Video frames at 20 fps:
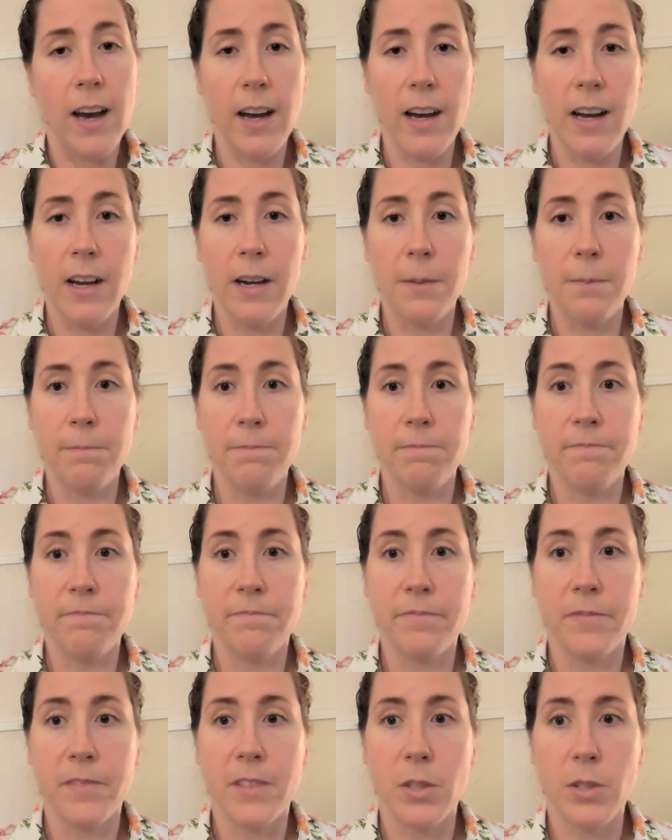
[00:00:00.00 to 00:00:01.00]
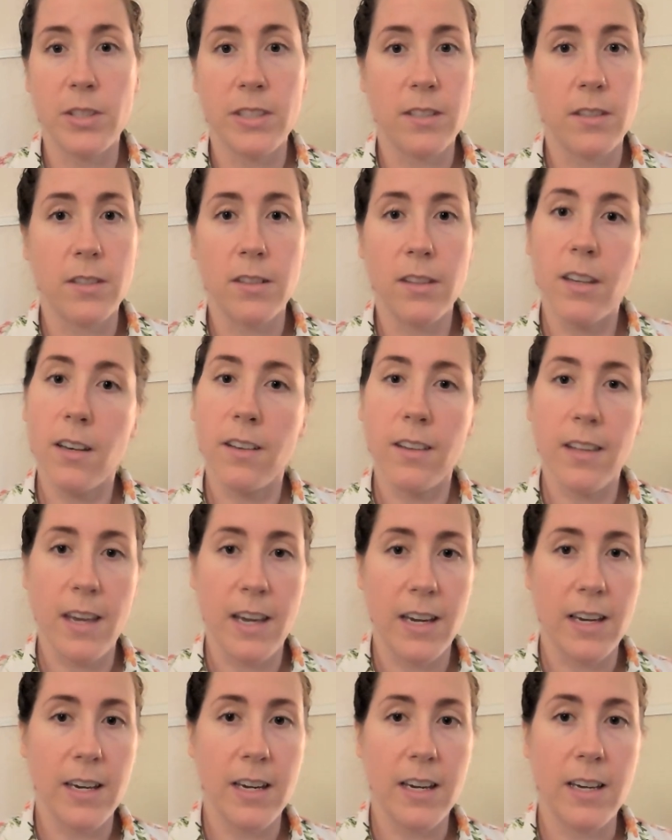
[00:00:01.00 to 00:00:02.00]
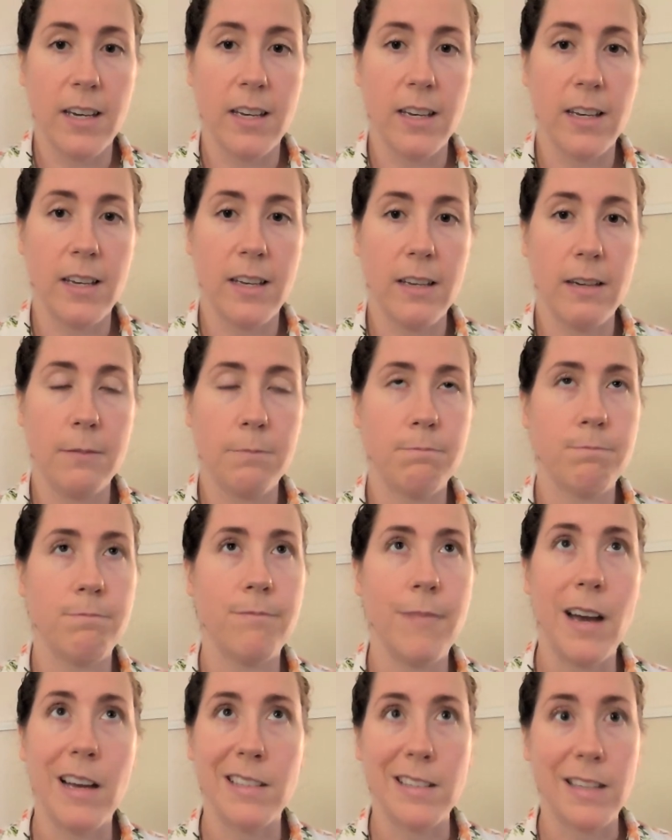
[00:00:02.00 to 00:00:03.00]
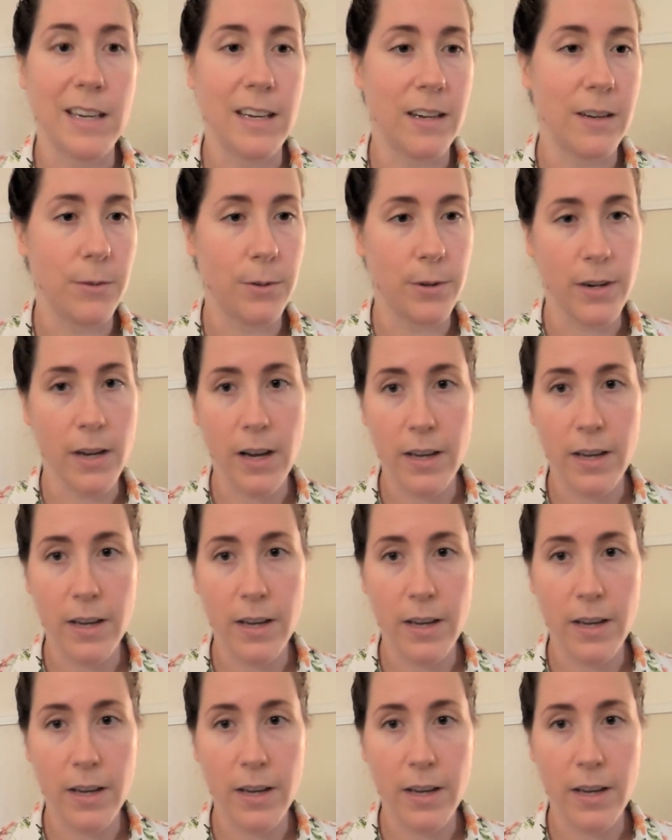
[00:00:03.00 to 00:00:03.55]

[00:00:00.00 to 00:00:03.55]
So this could look like masking or